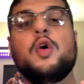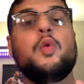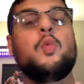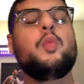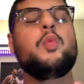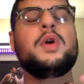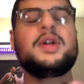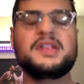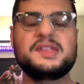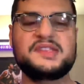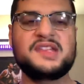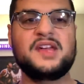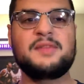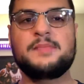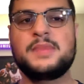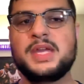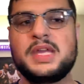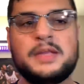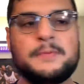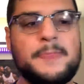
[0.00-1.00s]
What does that
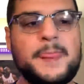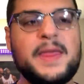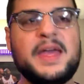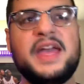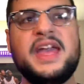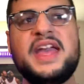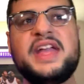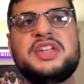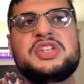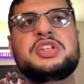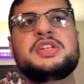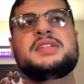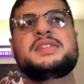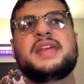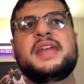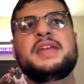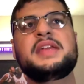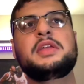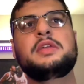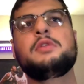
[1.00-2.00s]
mean? It should
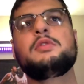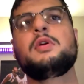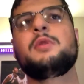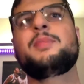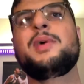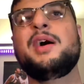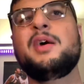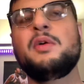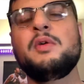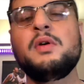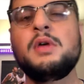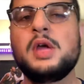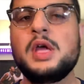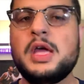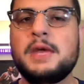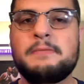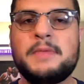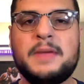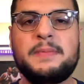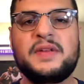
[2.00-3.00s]
take you about
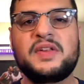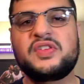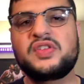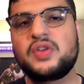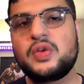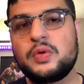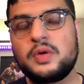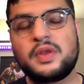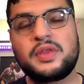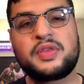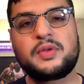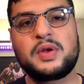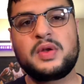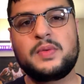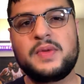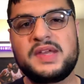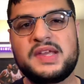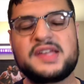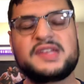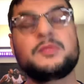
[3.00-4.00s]
maybe 2 to 3
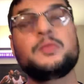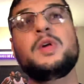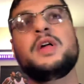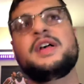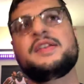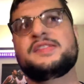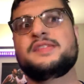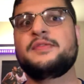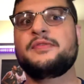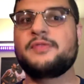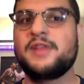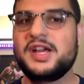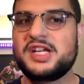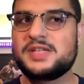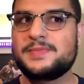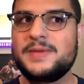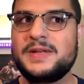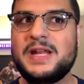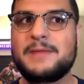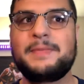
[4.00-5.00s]
weeks. Well, as a
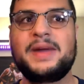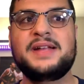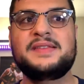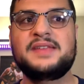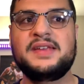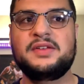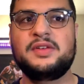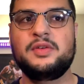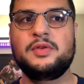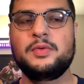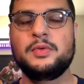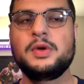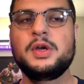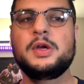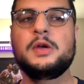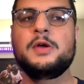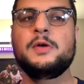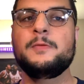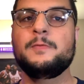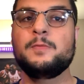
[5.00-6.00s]
freshman, it might take you
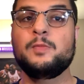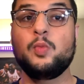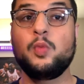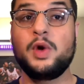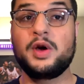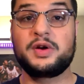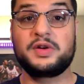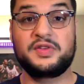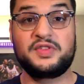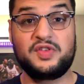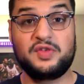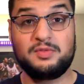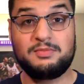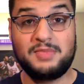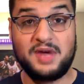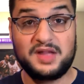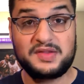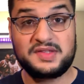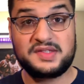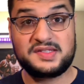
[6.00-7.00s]
1 or 2
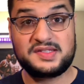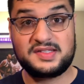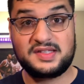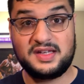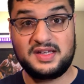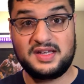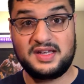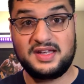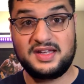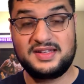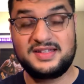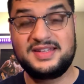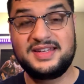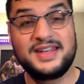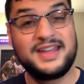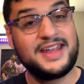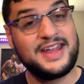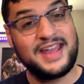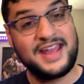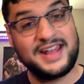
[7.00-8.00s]
months
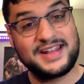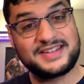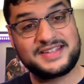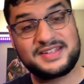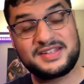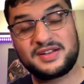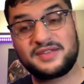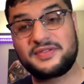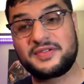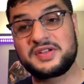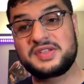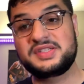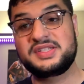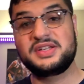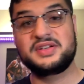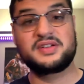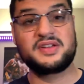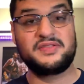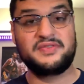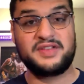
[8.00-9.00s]
into your first
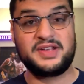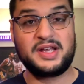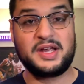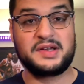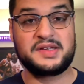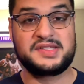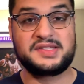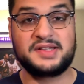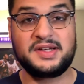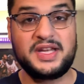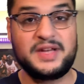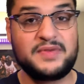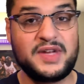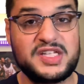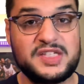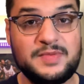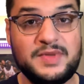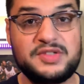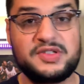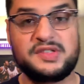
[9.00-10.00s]
year to figure out a study
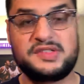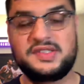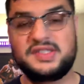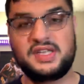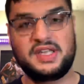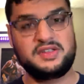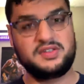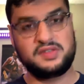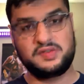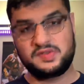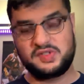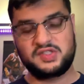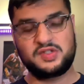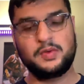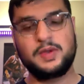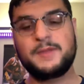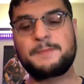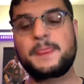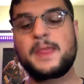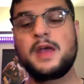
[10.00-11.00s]
regimen, just to get used
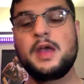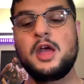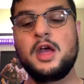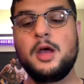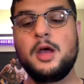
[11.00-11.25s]
to it.